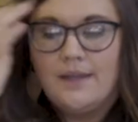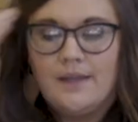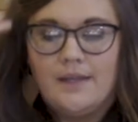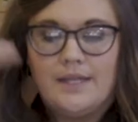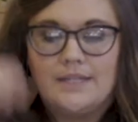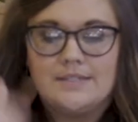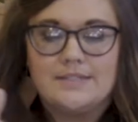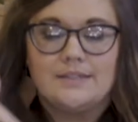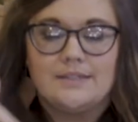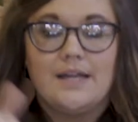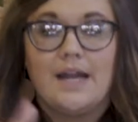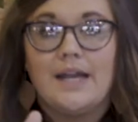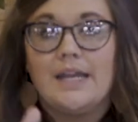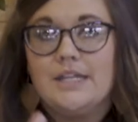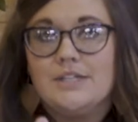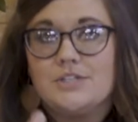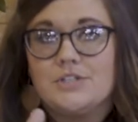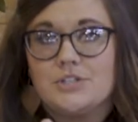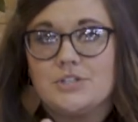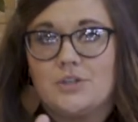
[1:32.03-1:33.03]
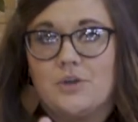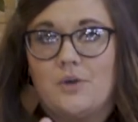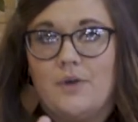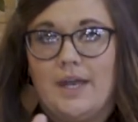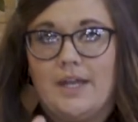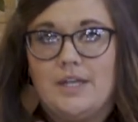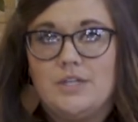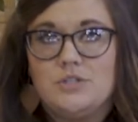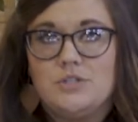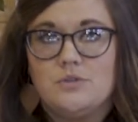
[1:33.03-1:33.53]
It's a lot easier to go
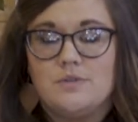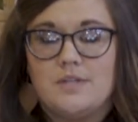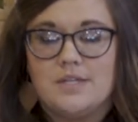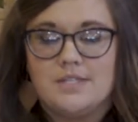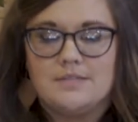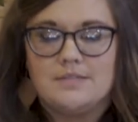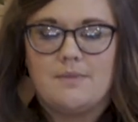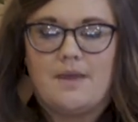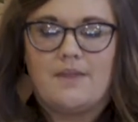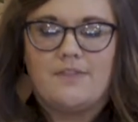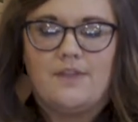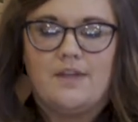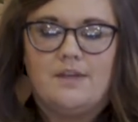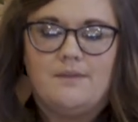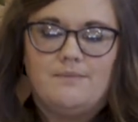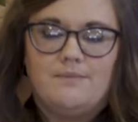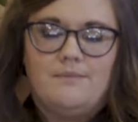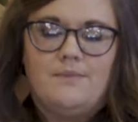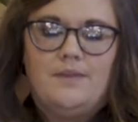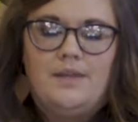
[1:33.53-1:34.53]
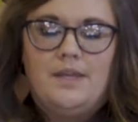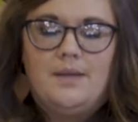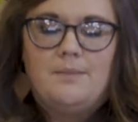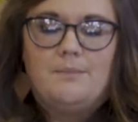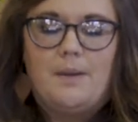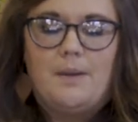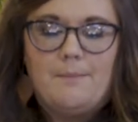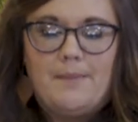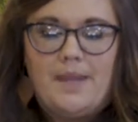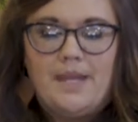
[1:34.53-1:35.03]
ahead and do this method.
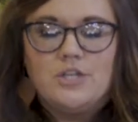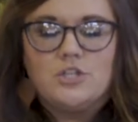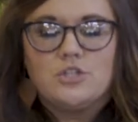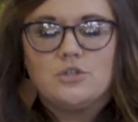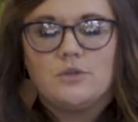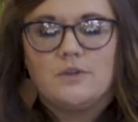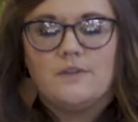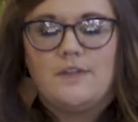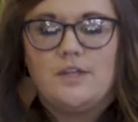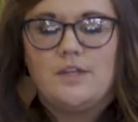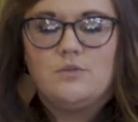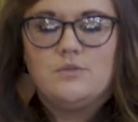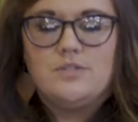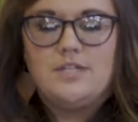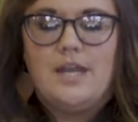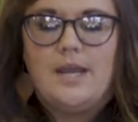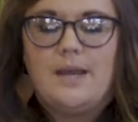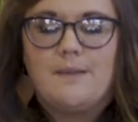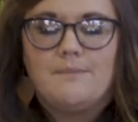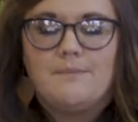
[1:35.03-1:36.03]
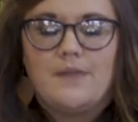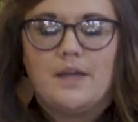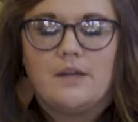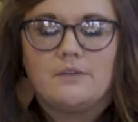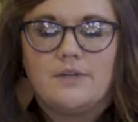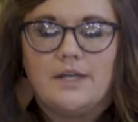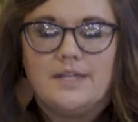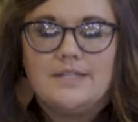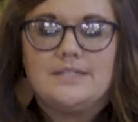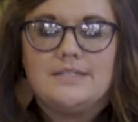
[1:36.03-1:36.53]
But make sure that you tamp that
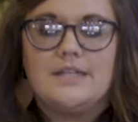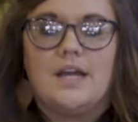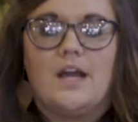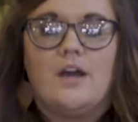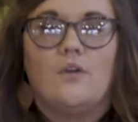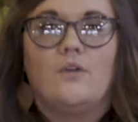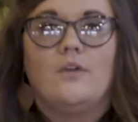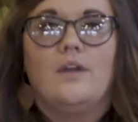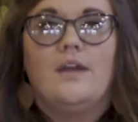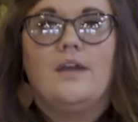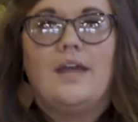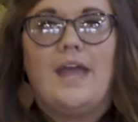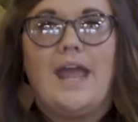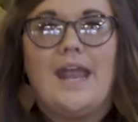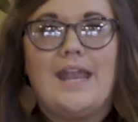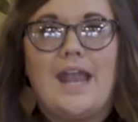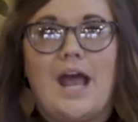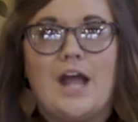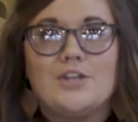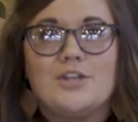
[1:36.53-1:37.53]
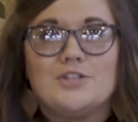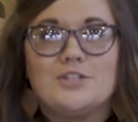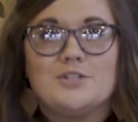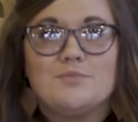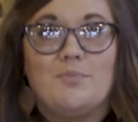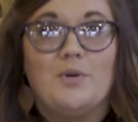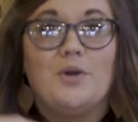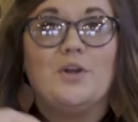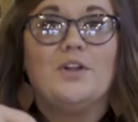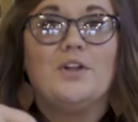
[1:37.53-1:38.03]
rice down and not just
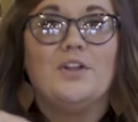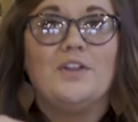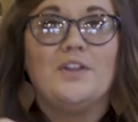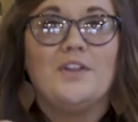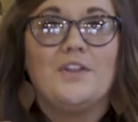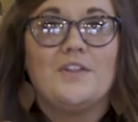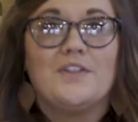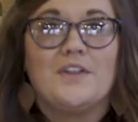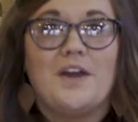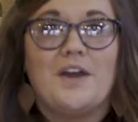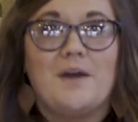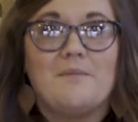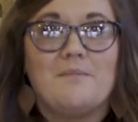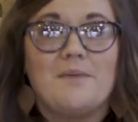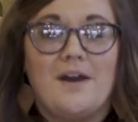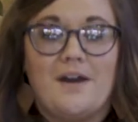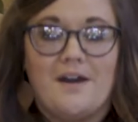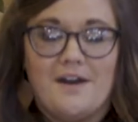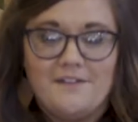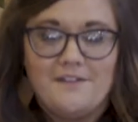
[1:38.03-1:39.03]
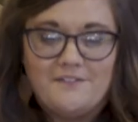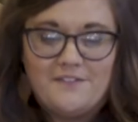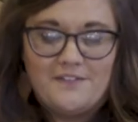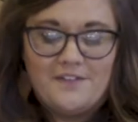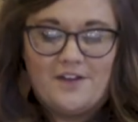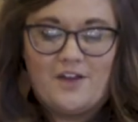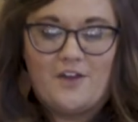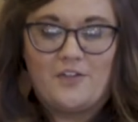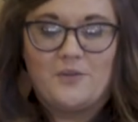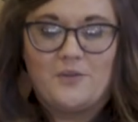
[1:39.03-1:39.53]
pull the cup off.
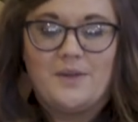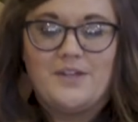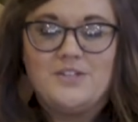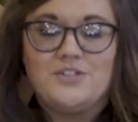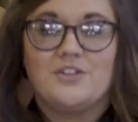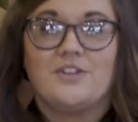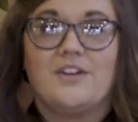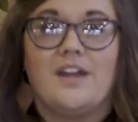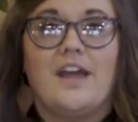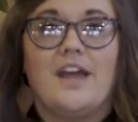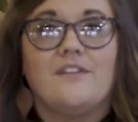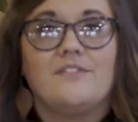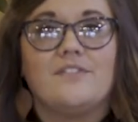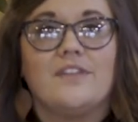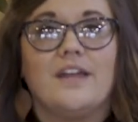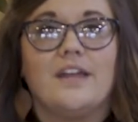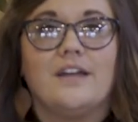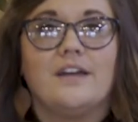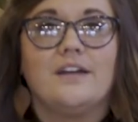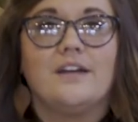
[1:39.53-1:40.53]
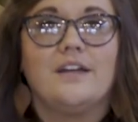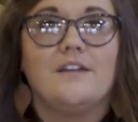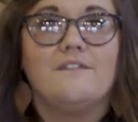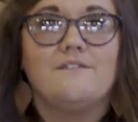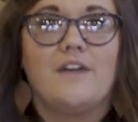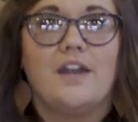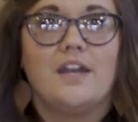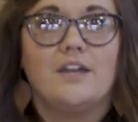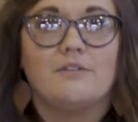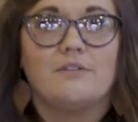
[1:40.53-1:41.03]
Otherwise, you're gonna have like a
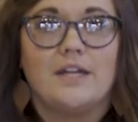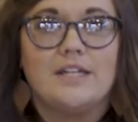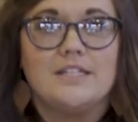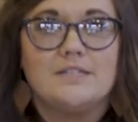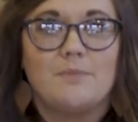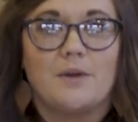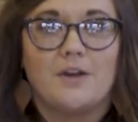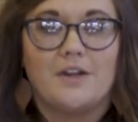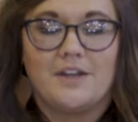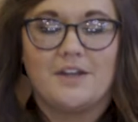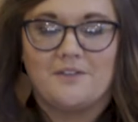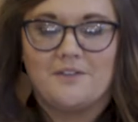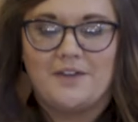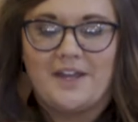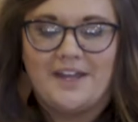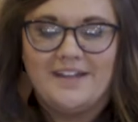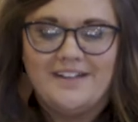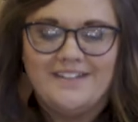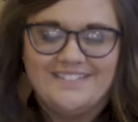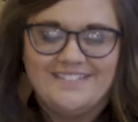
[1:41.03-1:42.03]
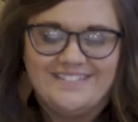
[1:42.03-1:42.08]
confetti rice party, okay?